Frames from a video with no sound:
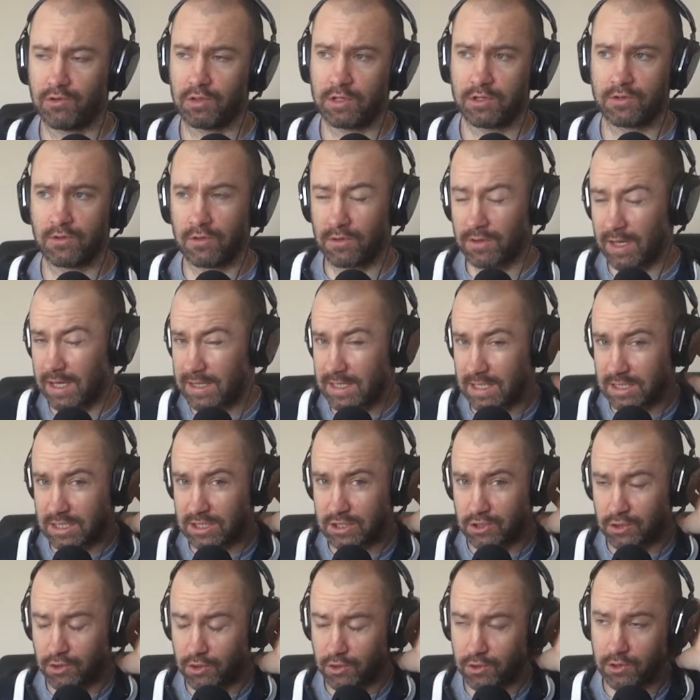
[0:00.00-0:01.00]
really do think this
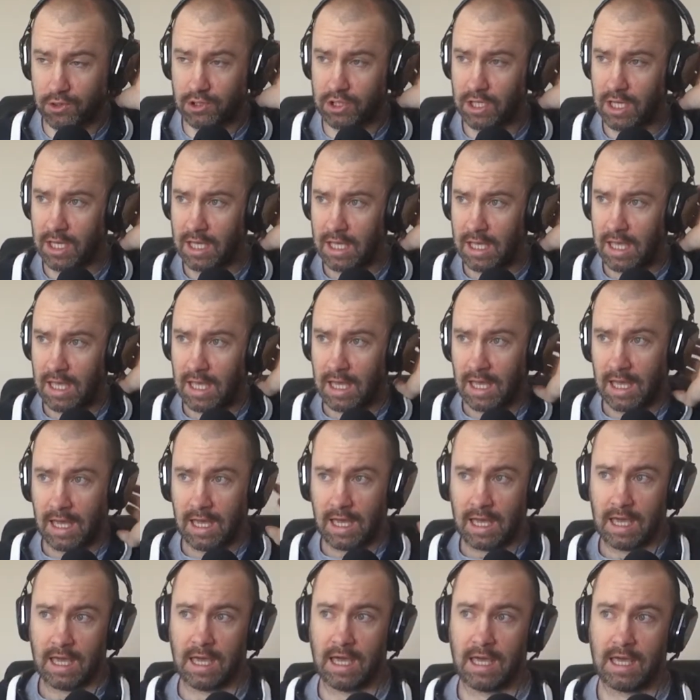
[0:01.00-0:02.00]
is huge.
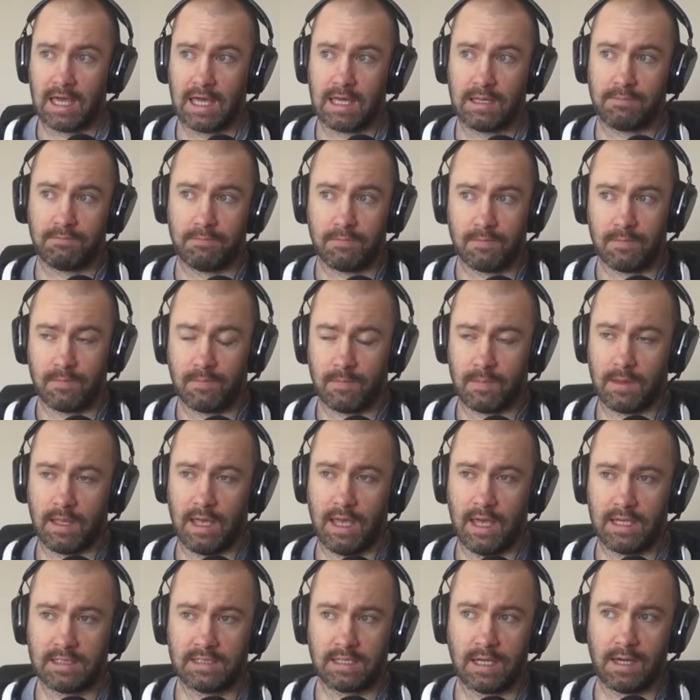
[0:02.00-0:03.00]

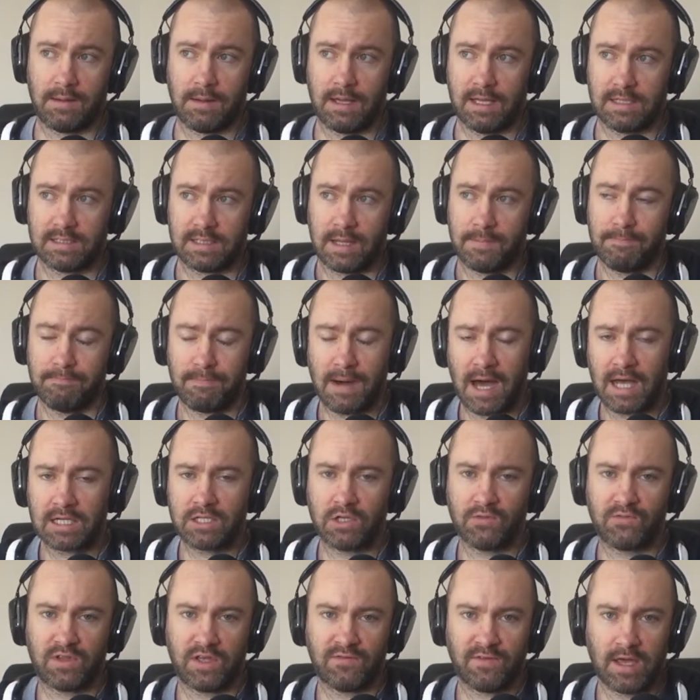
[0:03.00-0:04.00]
It's a
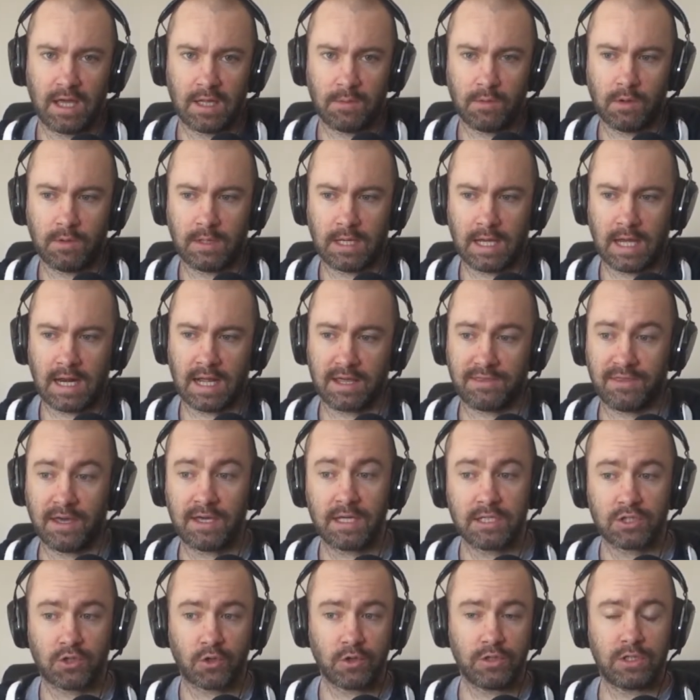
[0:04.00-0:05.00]
massive development, and I
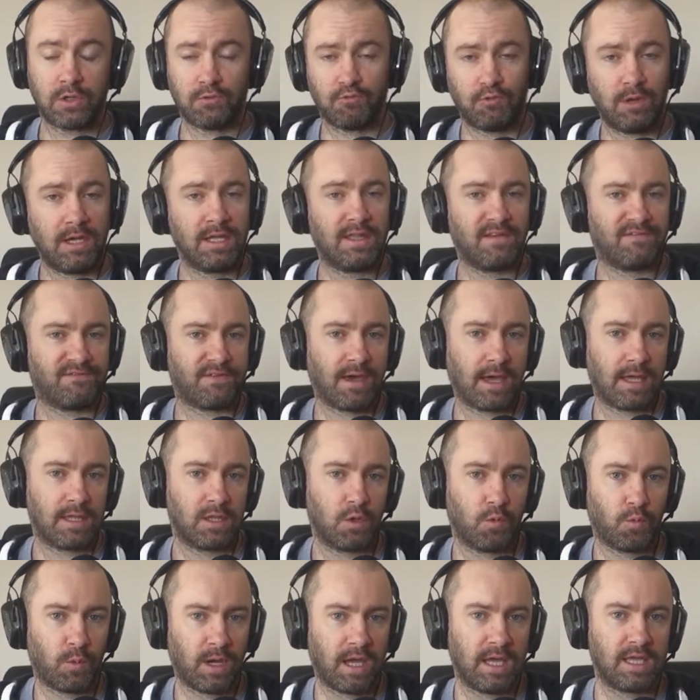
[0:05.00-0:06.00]
think it's going to
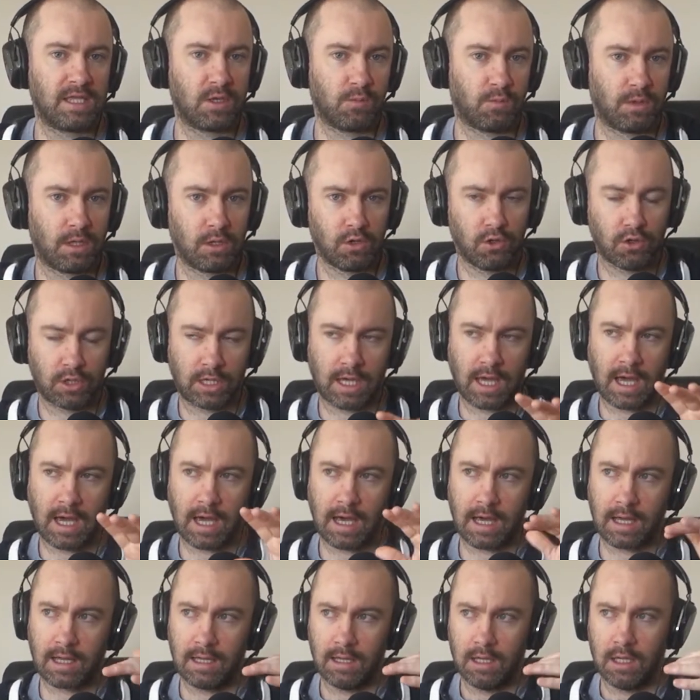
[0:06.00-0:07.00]
redefine the way that we look
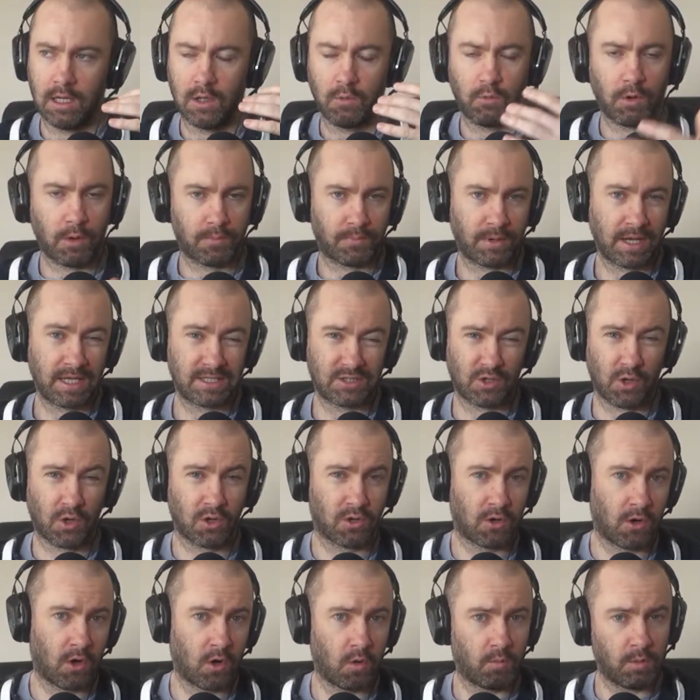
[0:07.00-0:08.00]
at
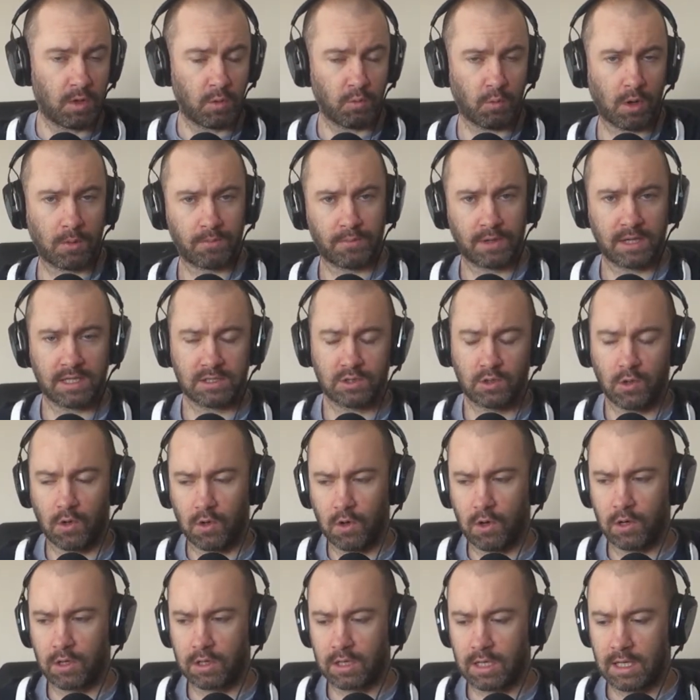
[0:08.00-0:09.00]
WordPress.com and
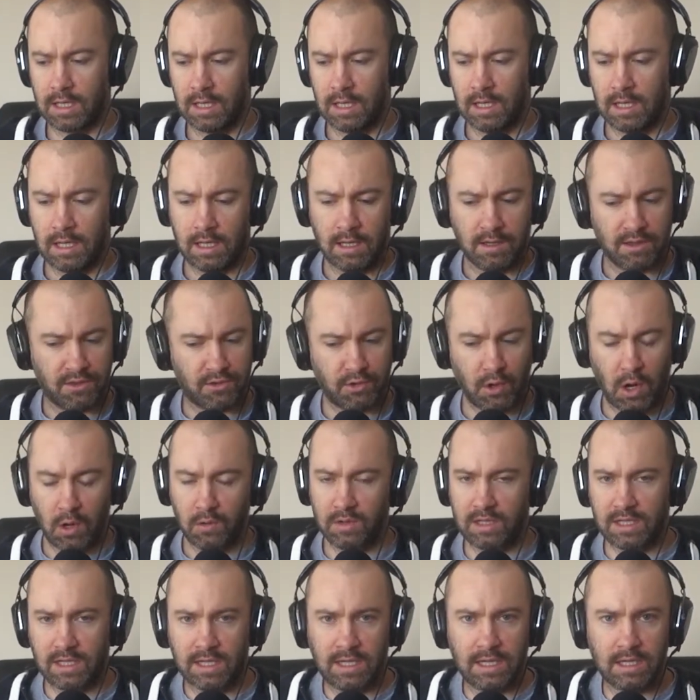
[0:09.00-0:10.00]
WordPress.org.
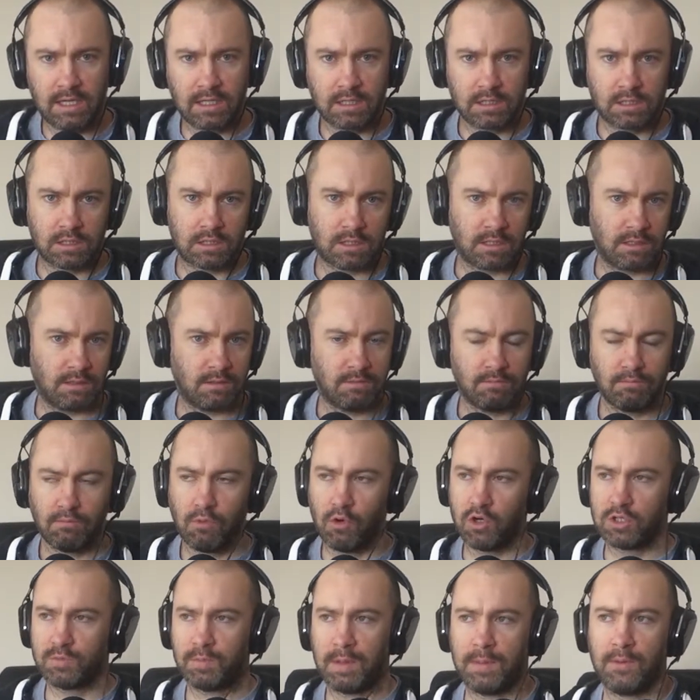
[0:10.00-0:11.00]
Throughout the years,
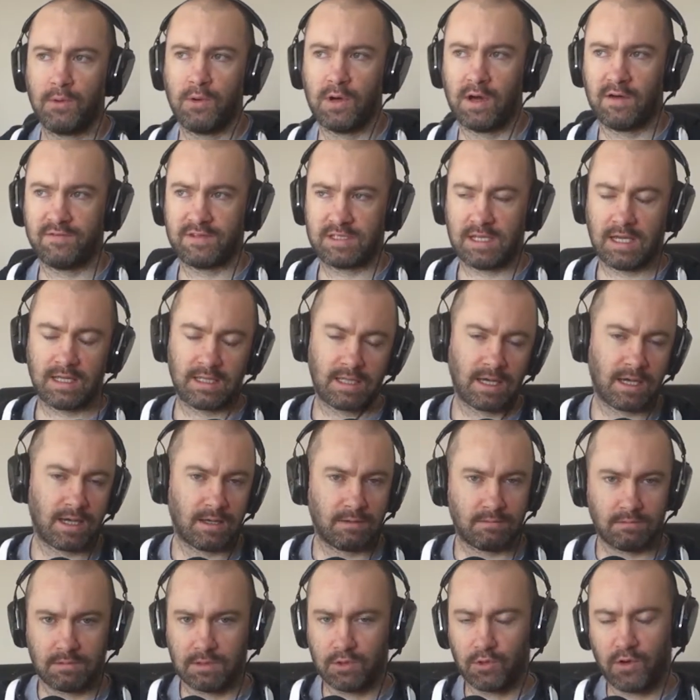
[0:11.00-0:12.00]
most people have said
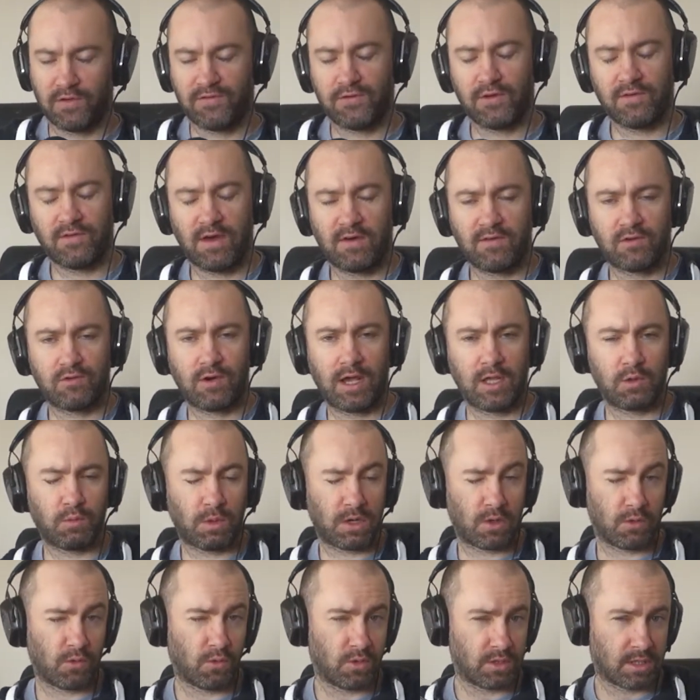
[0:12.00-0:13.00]
that, if you've ever read
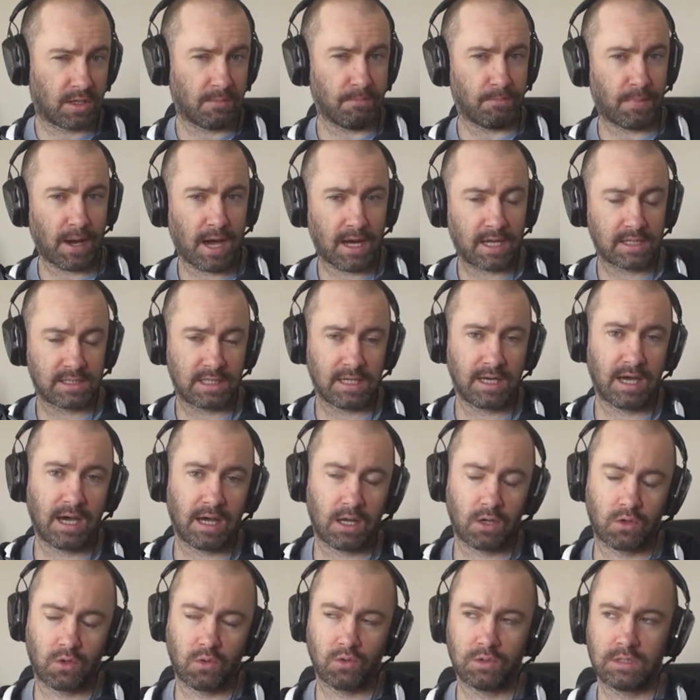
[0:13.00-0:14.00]
one of those comparison
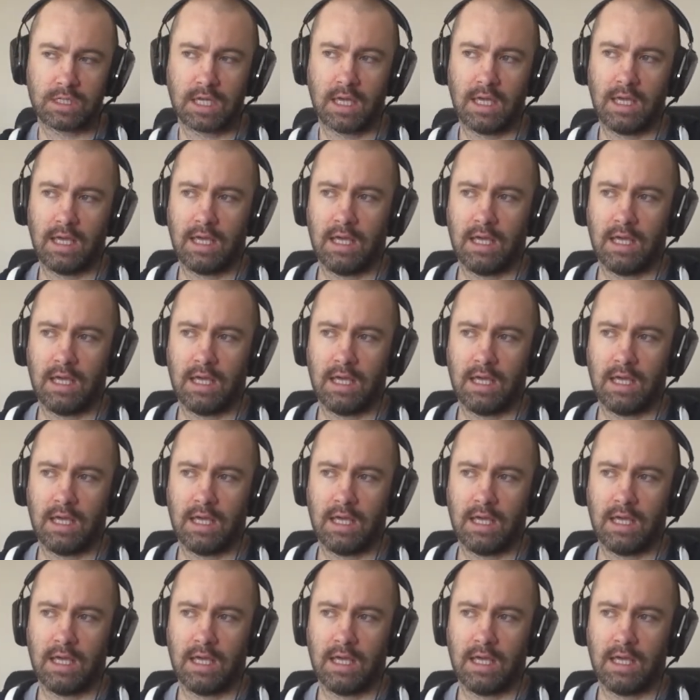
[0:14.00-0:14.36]
articles